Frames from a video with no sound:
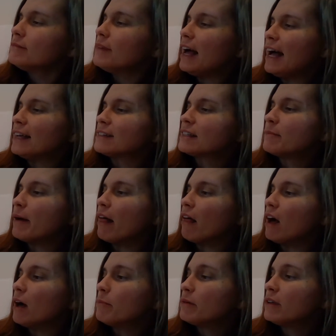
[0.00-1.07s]
Asked the
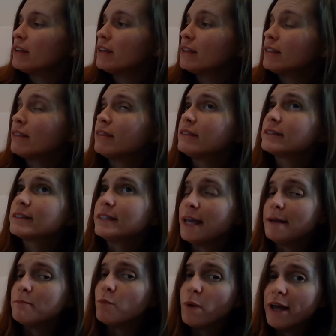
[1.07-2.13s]
bellhop. The
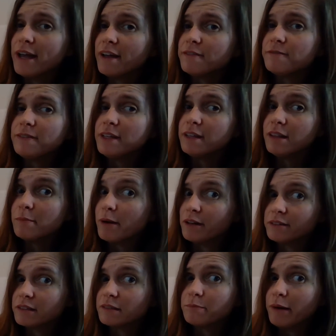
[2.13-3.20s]
same way I feel
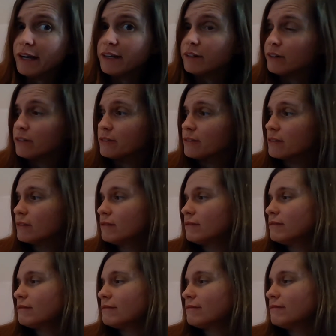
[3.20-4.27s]
about spiders,
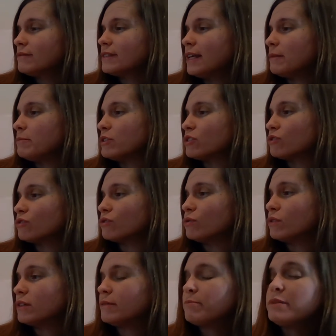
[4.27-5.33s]
said Mr.
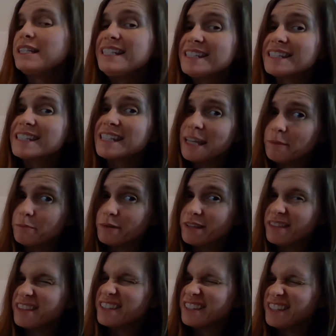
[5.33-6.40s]
Snore. Please skip
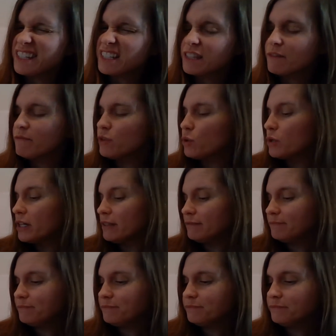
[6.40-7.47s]
the 6th floor.
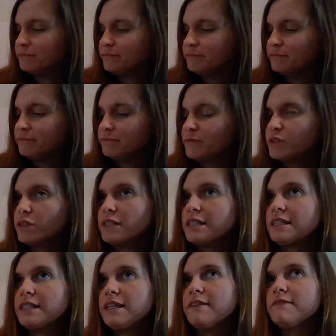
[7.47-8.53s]
So
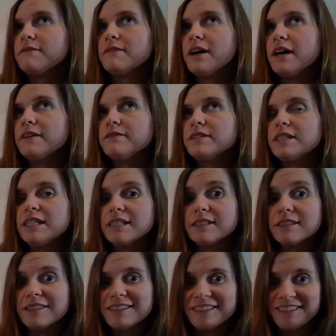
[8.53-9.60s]
let's see, 5,
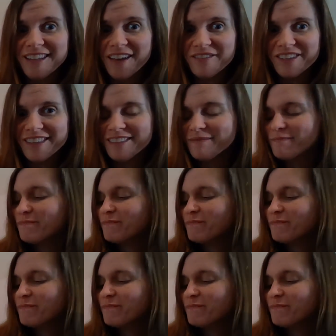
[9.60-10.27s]
6, 7.